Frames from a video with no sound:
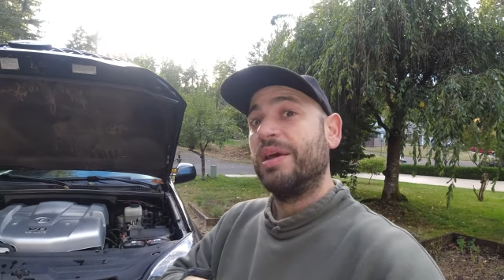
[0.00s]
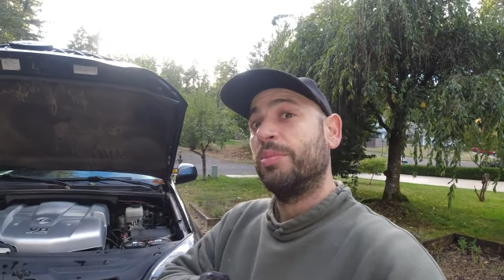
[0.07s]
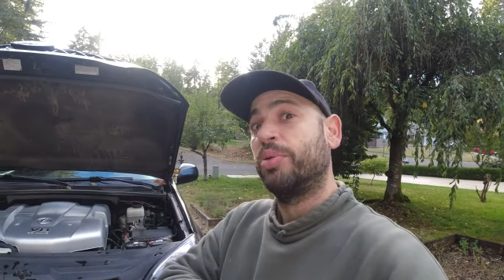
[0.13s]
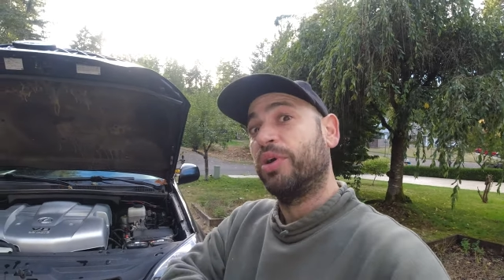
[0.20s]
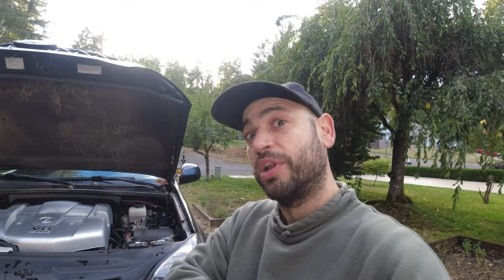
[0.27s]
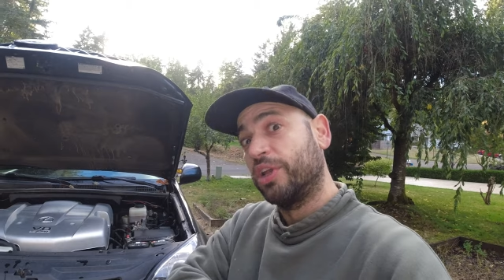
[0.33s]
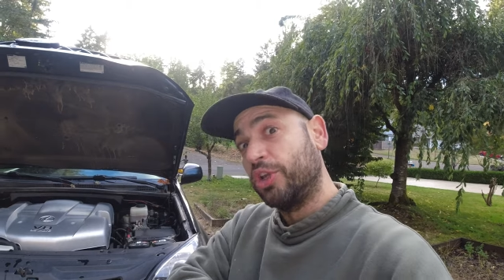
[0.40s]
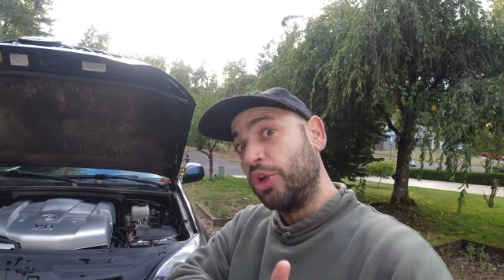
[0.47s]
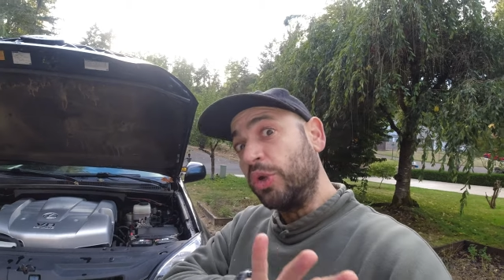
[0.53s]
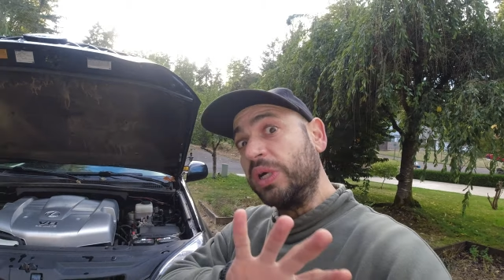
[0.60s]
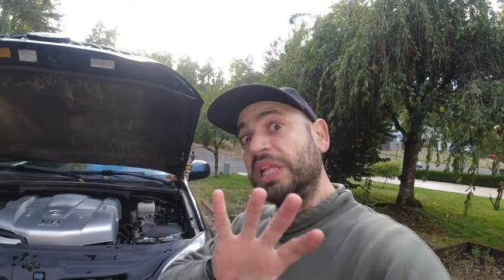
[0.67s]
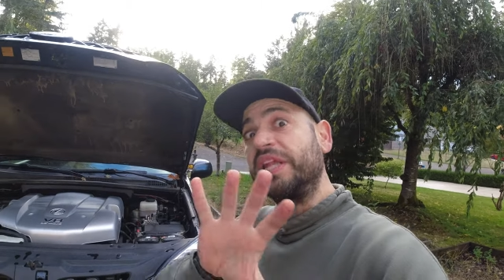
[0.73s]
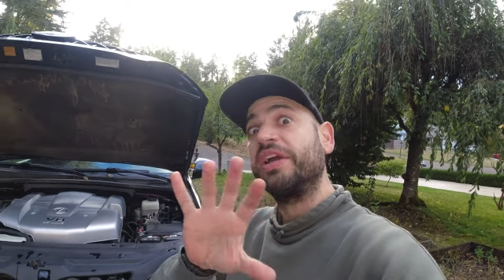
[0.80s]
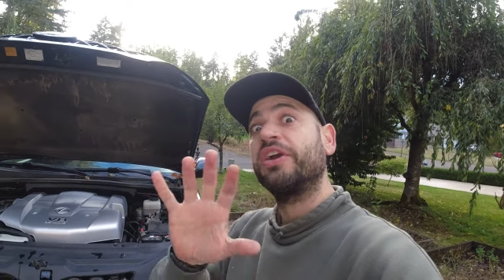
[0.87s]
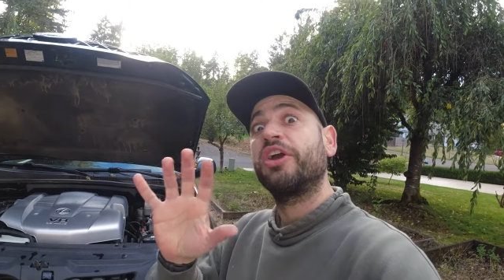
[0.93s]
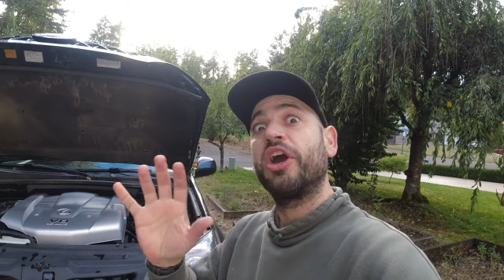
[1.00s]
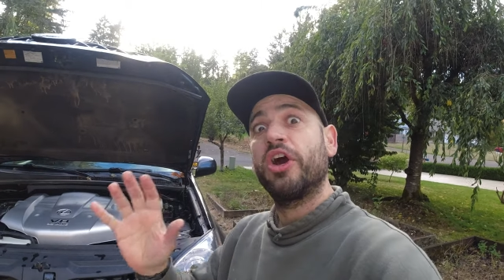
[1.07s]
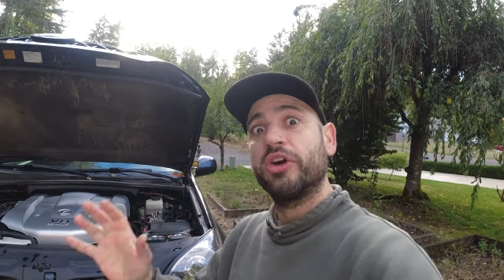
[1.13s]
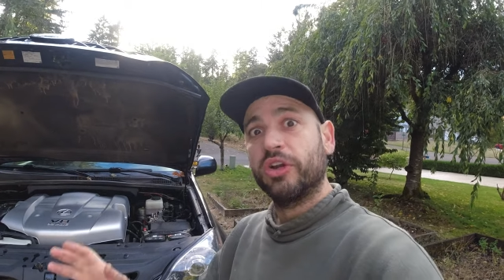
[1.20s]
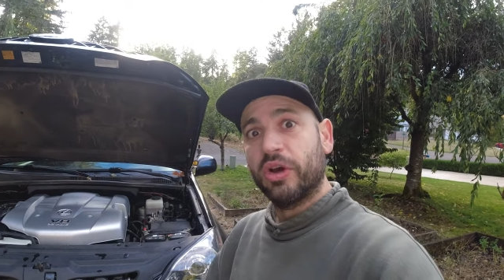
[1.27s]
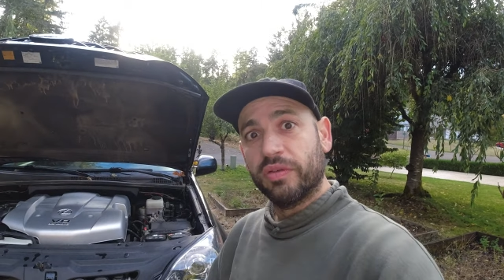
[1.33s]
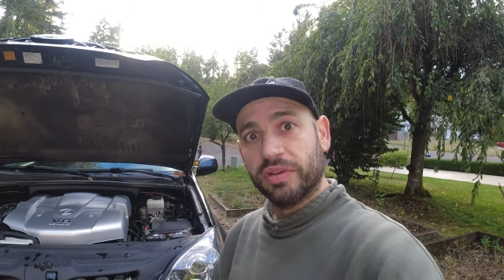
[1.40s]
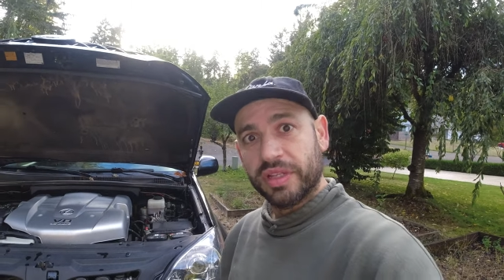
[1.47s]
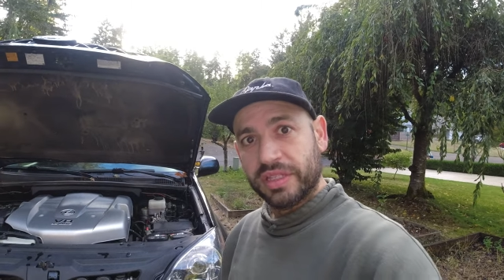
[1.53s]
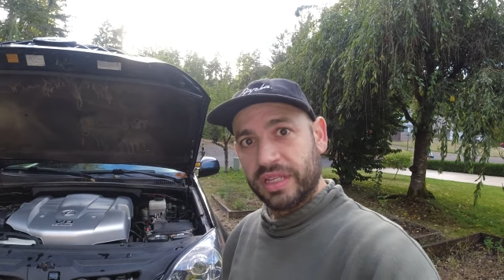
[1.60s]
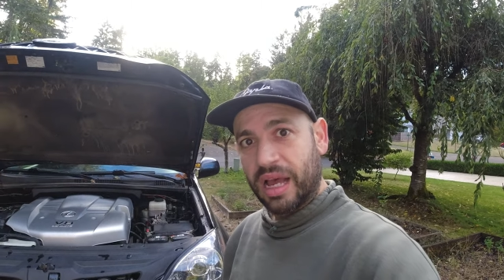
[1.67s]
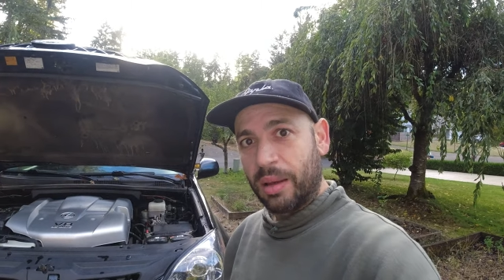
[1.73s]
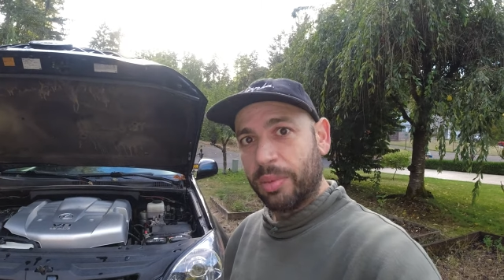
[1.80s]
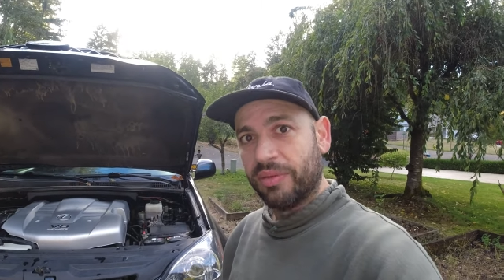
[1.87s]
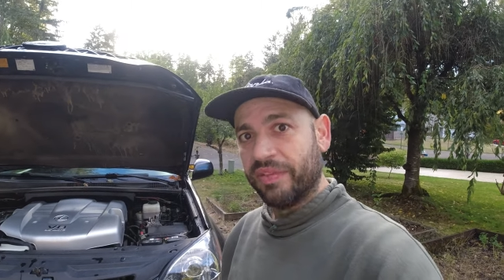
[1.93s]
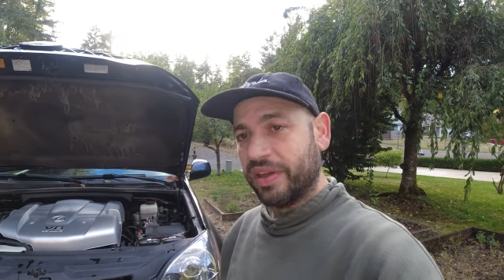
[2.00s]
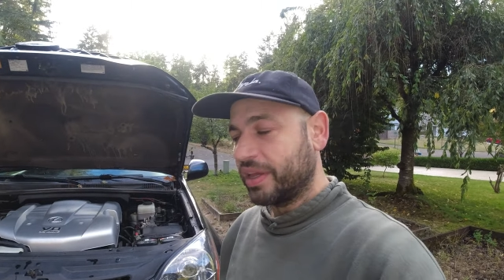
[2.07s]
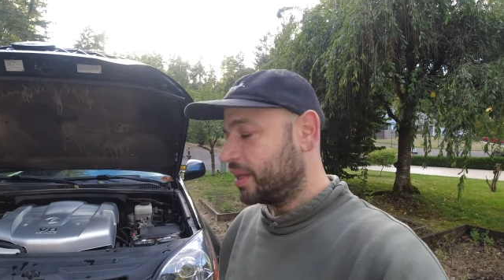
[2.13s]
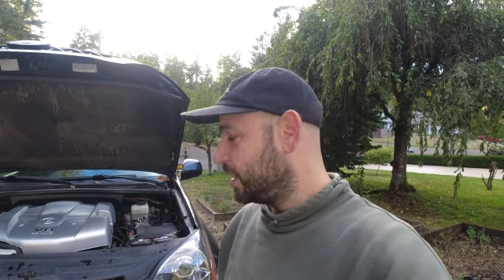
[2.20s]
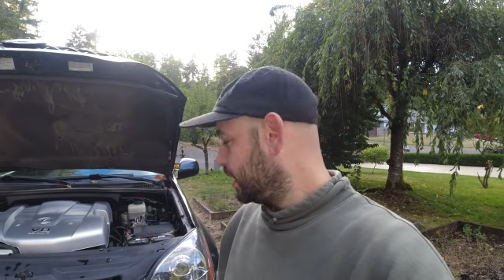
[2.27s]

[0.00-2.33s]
put a new clear coat over the top of it.